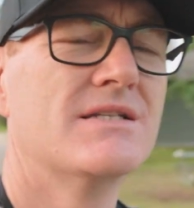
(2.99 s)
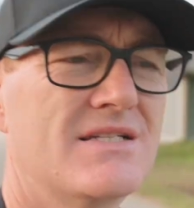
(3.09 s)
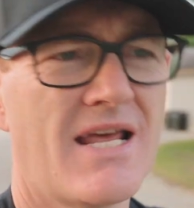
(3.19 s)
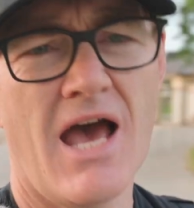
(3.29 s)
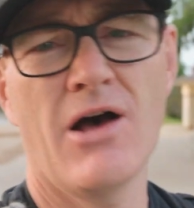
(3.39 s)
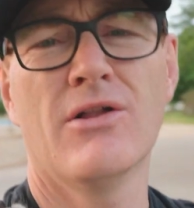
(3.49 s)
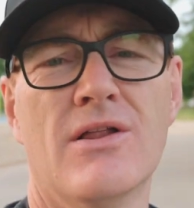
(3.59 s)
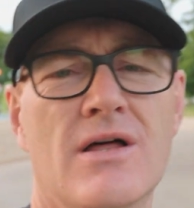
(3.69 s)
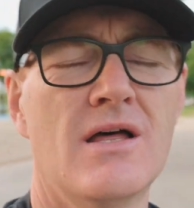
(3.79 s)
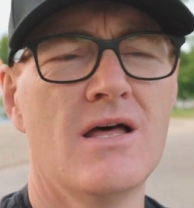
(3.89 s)
to
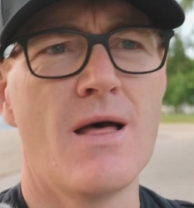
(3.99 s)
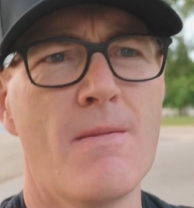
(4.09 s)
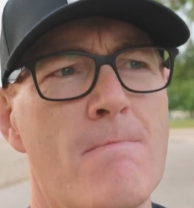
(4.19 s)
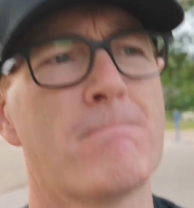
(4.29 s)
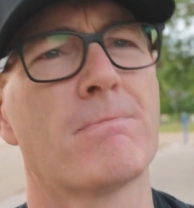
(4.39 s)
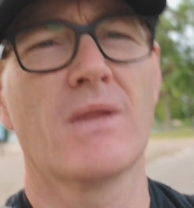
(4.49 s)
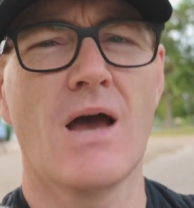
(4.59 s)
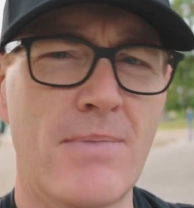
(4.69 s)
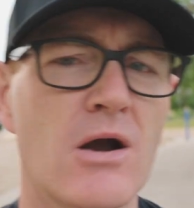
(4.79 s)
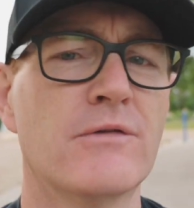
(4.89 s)
tell
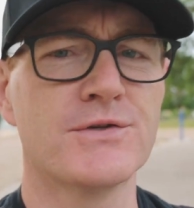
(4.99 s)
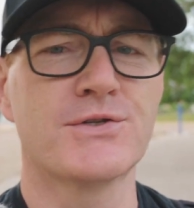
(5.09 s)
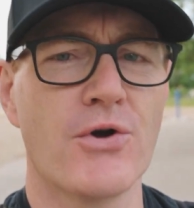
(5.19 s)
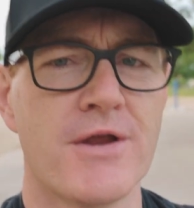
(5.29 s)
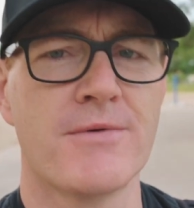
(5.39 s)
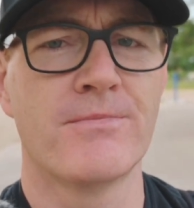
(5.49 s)
a powerful story.